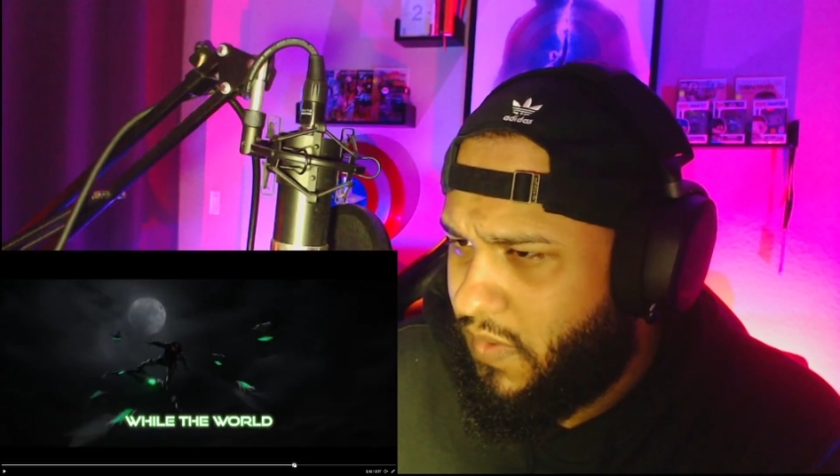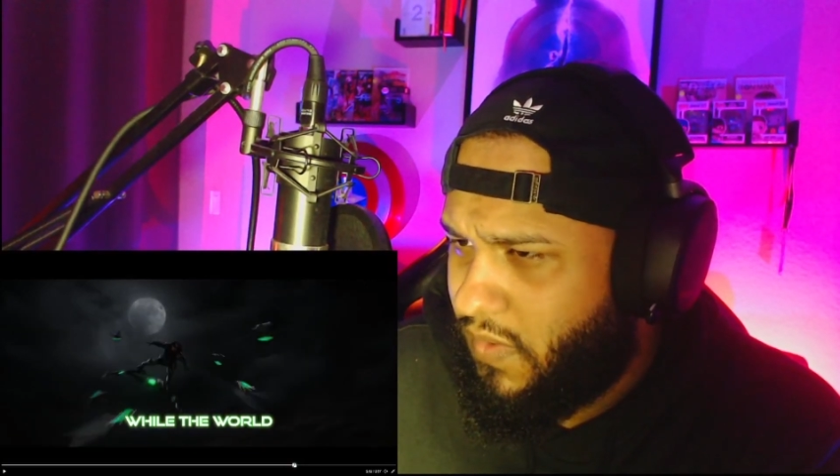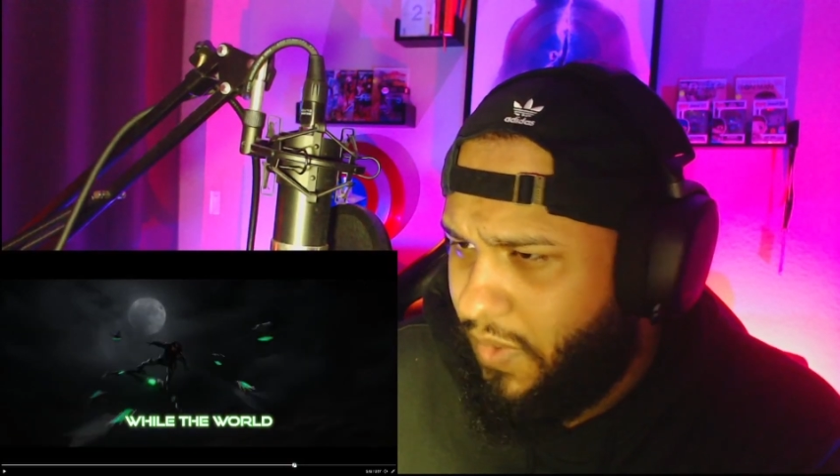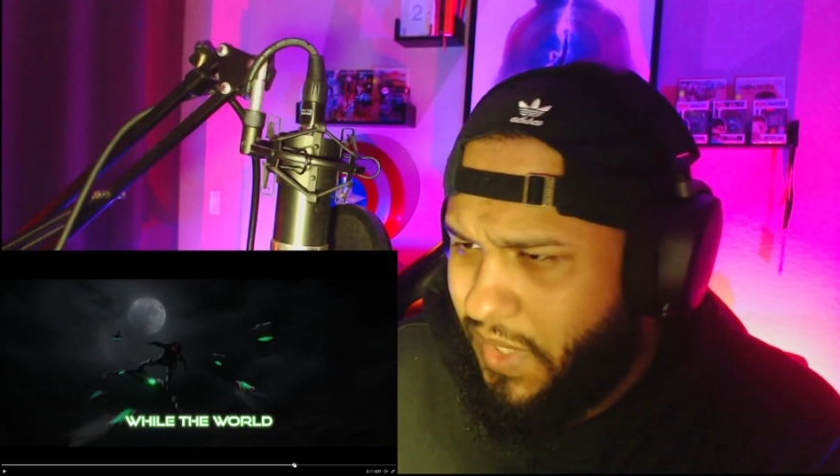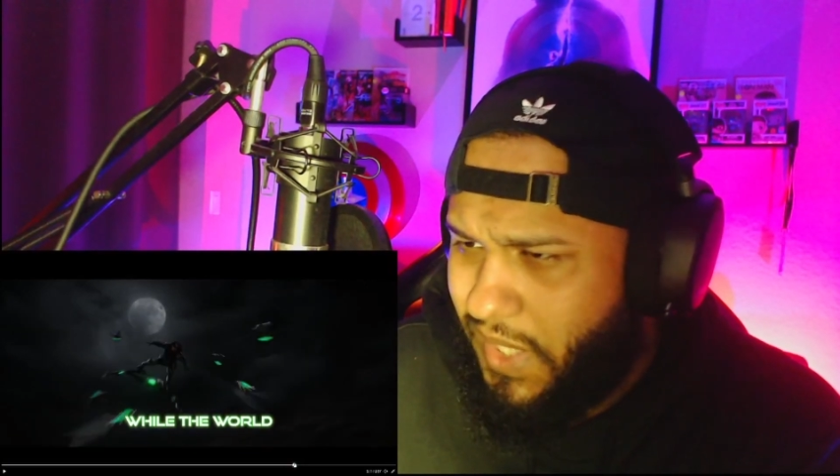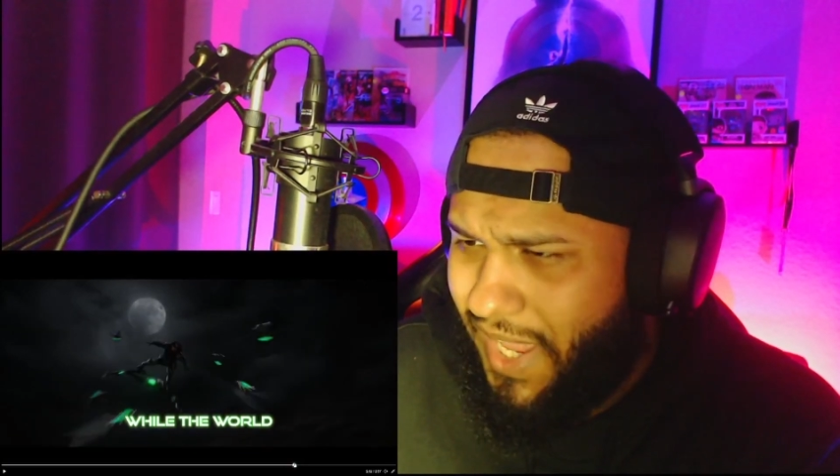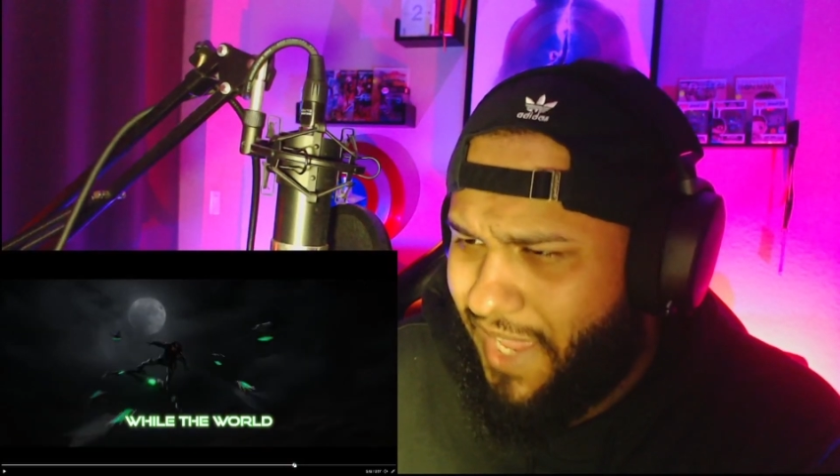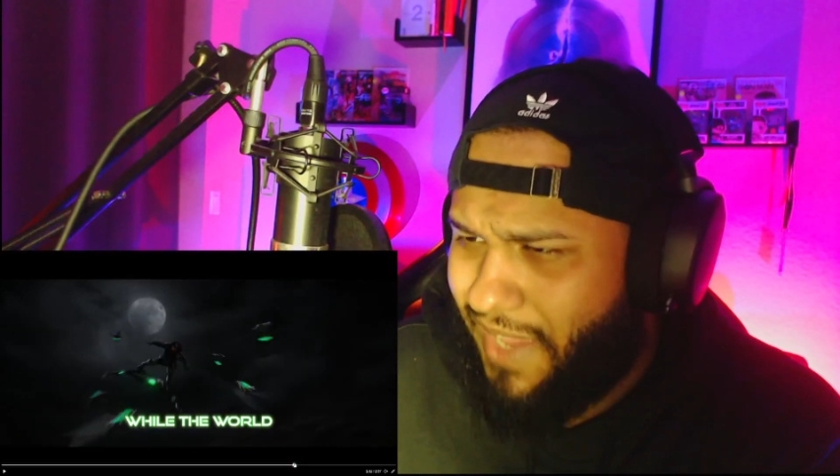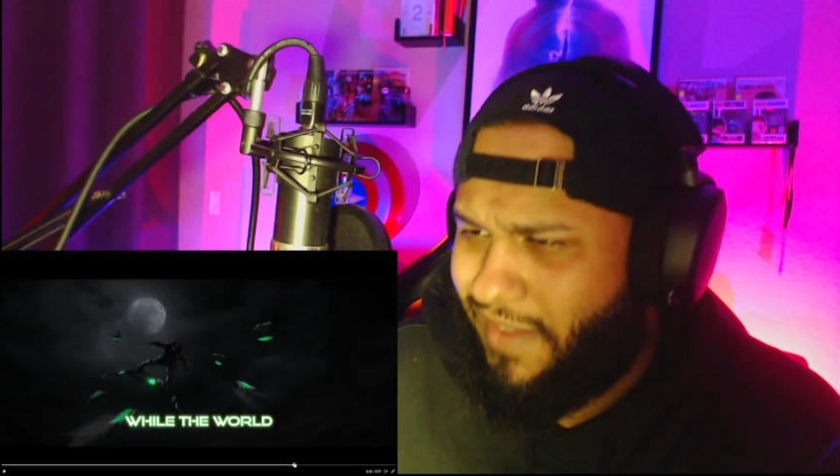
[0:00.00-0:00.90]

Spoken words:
Who is that?